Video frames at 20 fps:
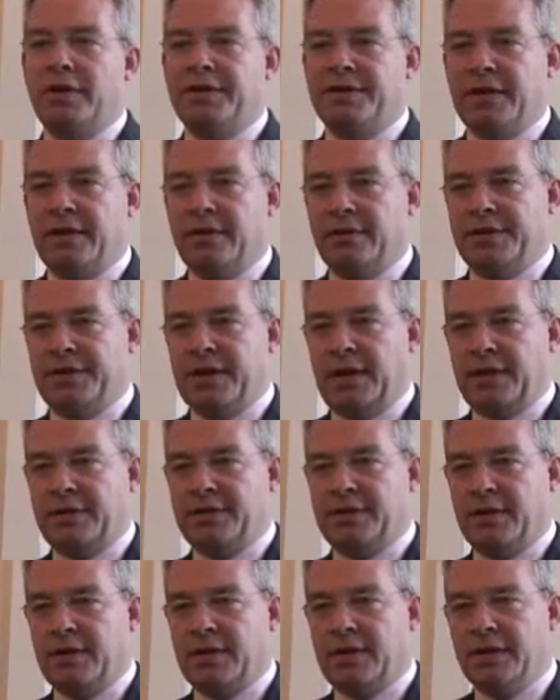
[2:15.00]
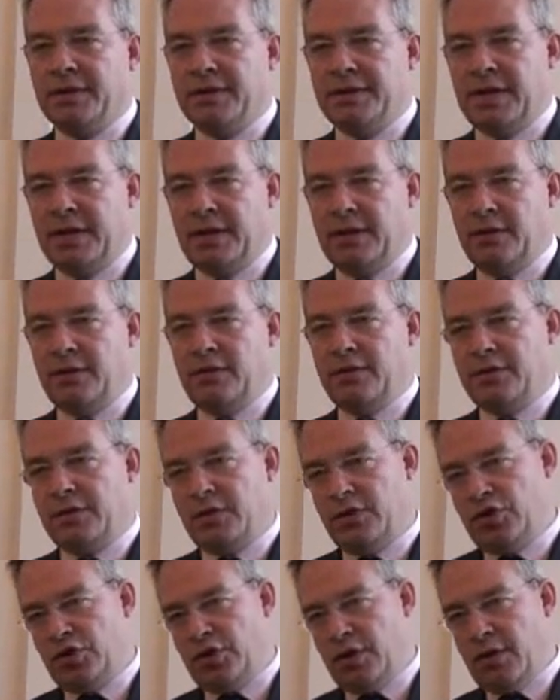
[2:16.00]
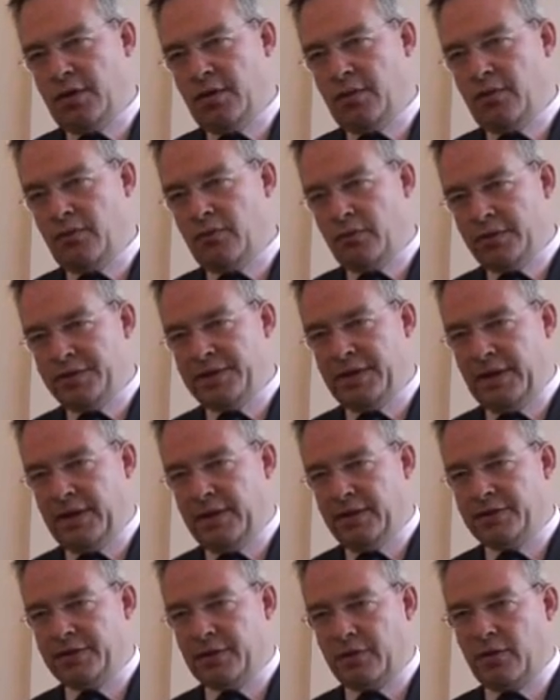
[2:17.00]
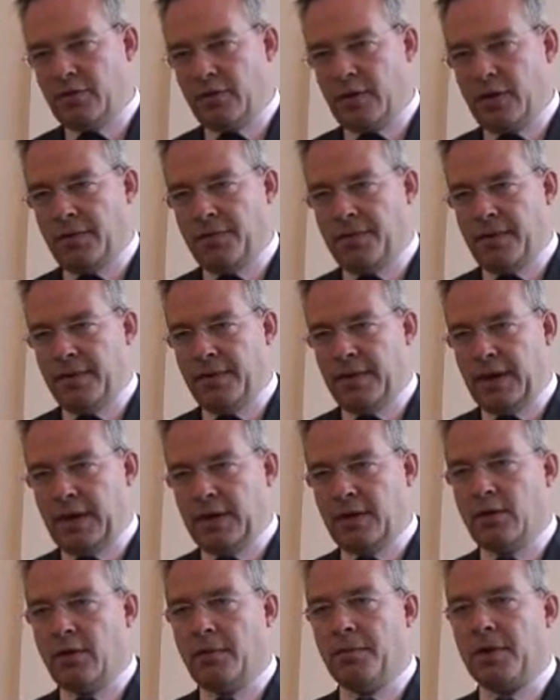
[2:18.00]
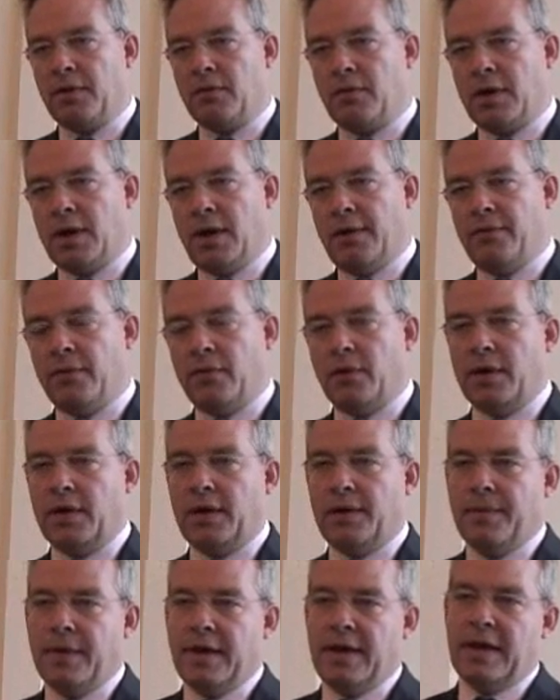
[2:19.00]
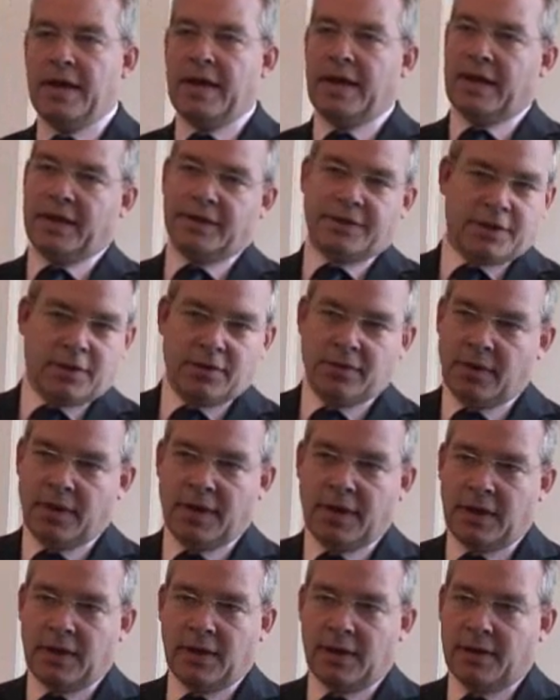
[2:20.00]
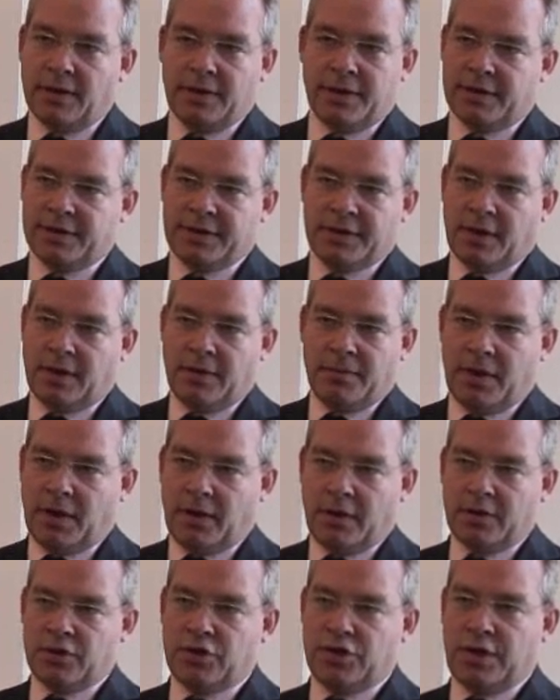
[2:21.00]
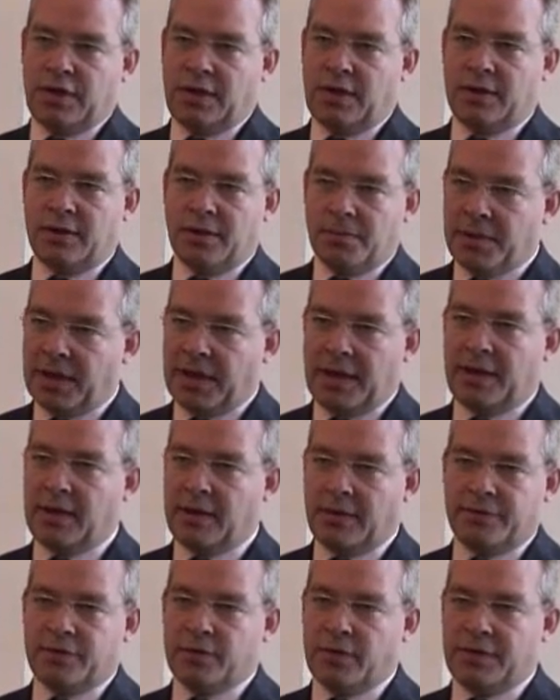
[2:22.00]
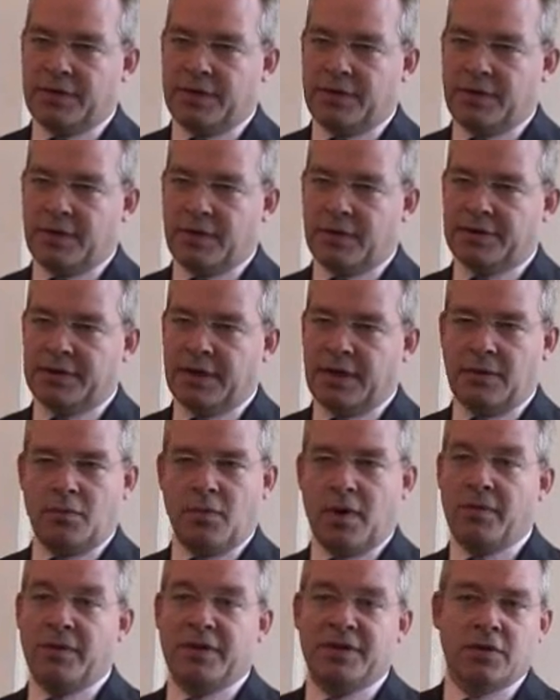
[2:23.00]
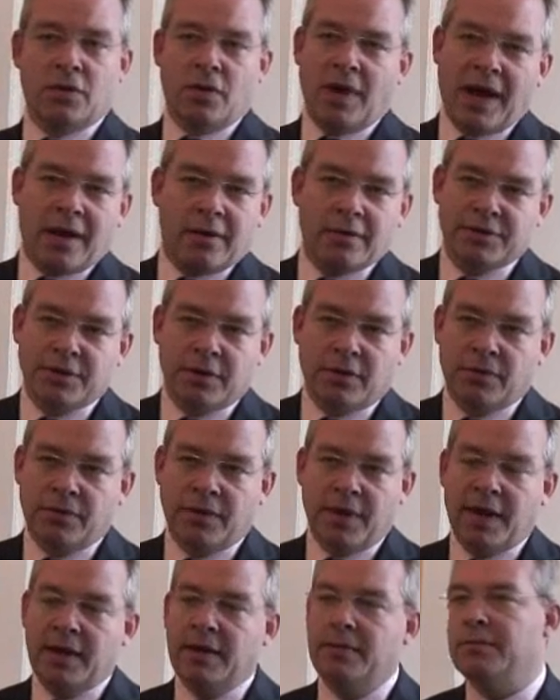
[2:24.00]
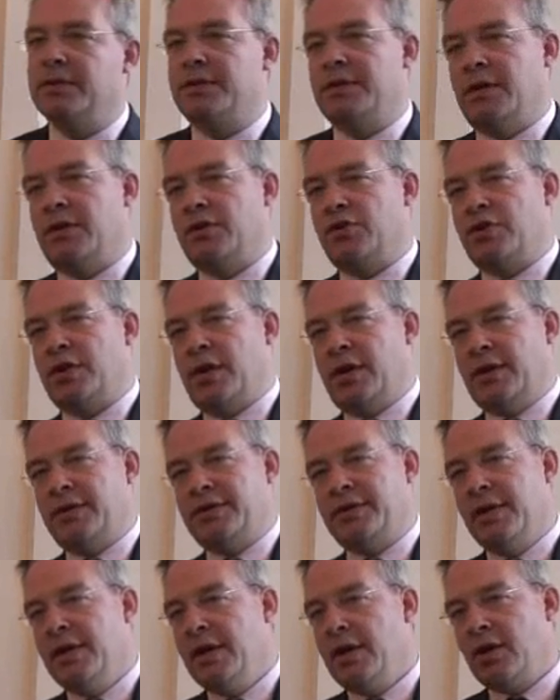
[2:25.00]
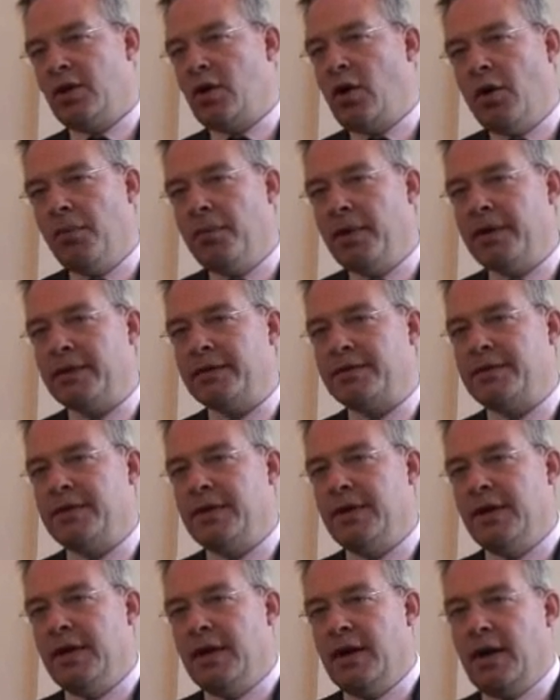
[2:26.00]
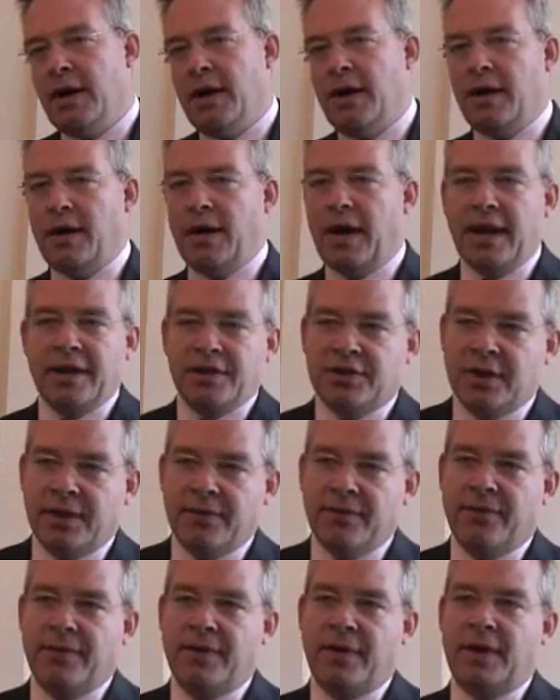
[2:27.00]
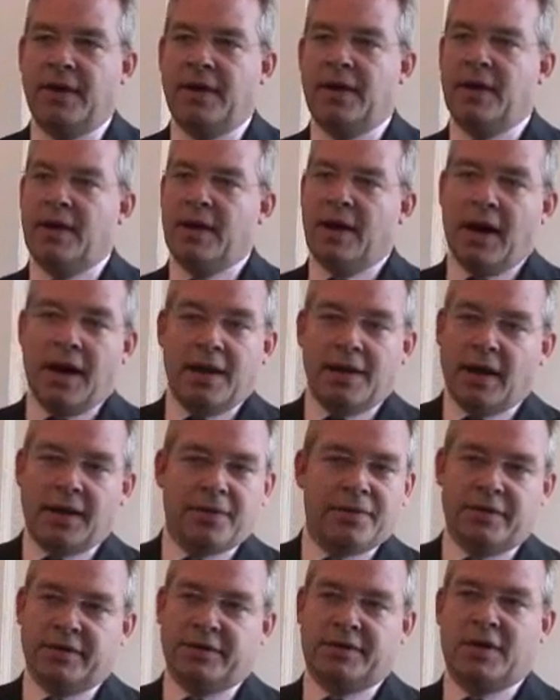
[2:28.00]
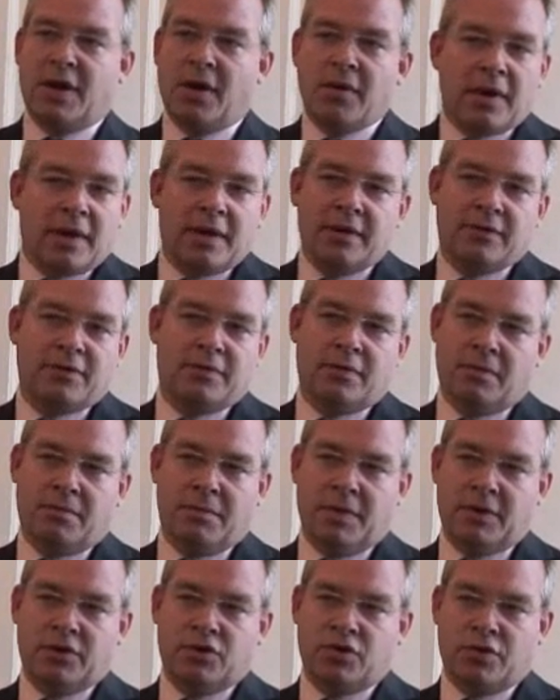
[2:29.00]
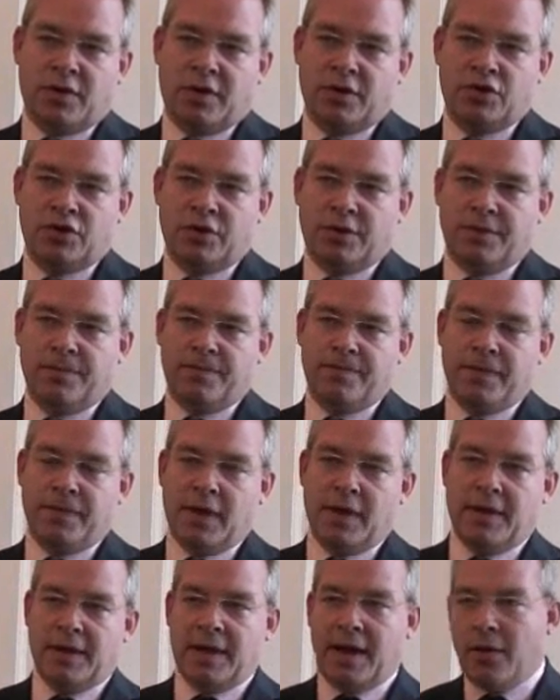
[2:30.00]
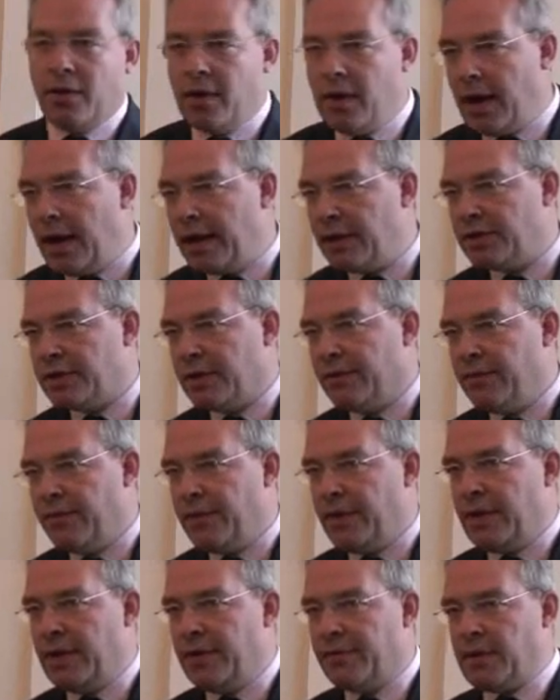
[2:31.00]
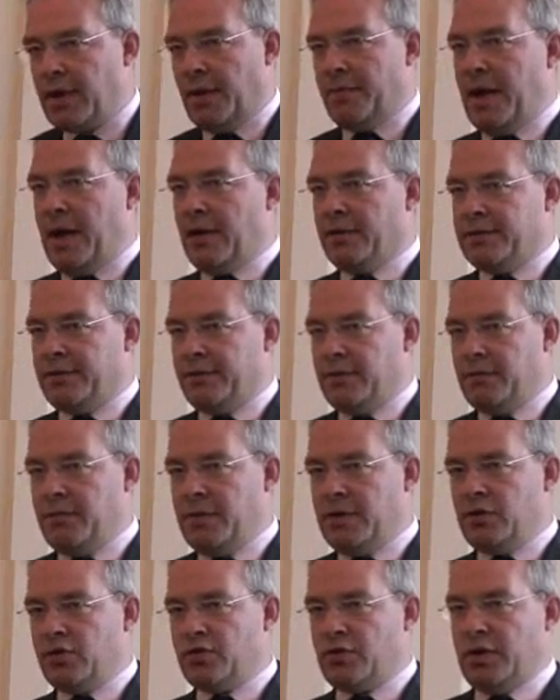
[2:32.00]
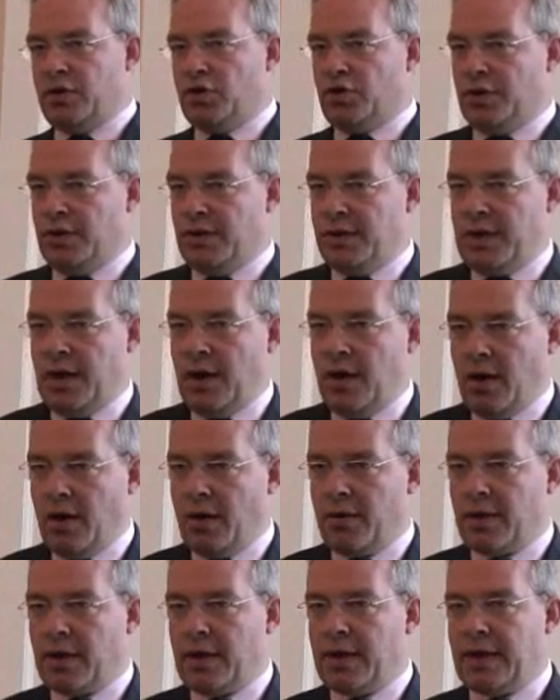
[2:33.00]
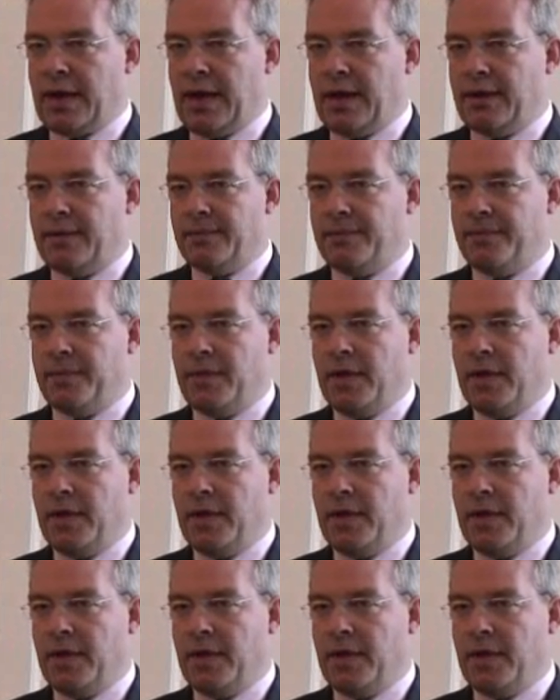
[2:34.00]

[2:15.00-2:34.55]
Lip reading: retail sector continues to show resilience and growth in the economic recovery. It's only this time last year, the beginning of 2013, where we saw household names such as Comet, HMV and others going into administration. Now HMV have come out of administration, they're hiring again.